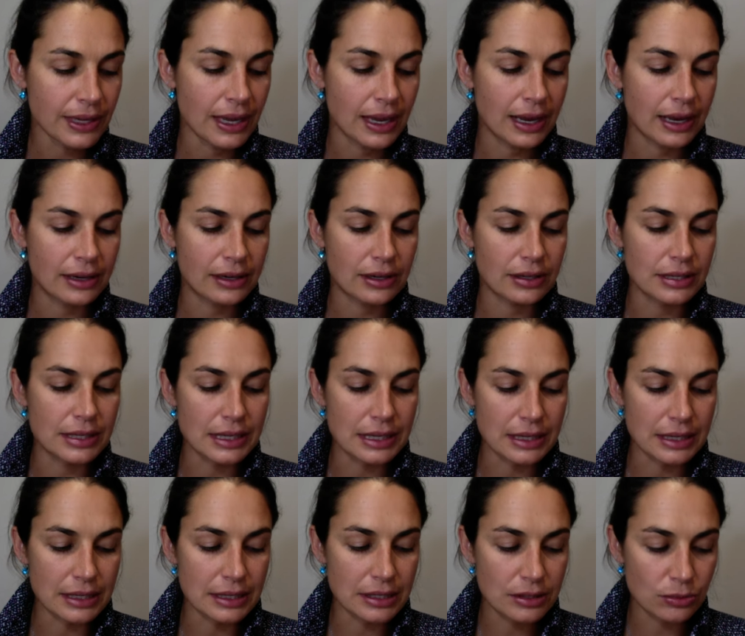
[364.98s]
and an
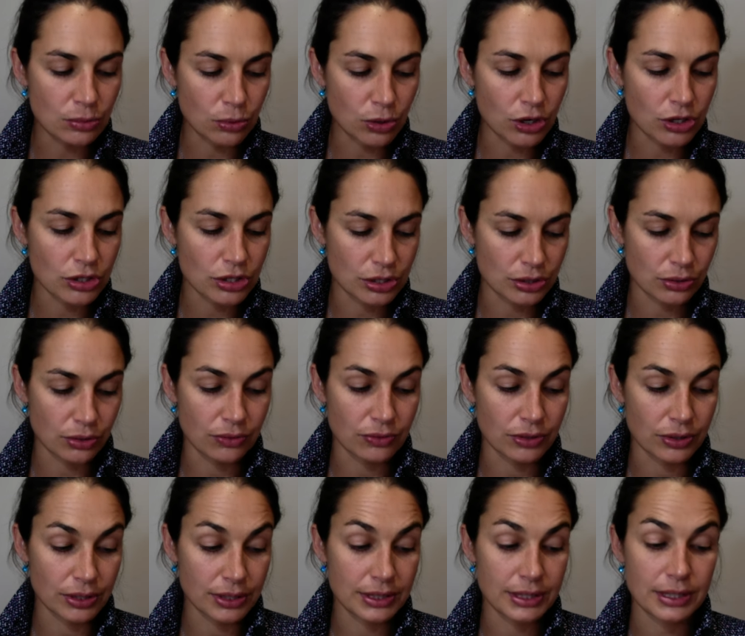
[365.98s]
ease washes over
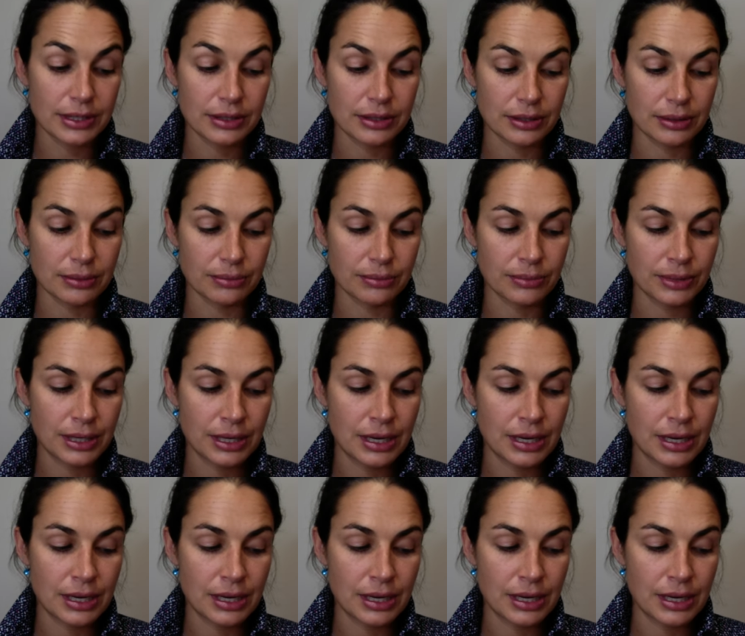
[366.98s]
the system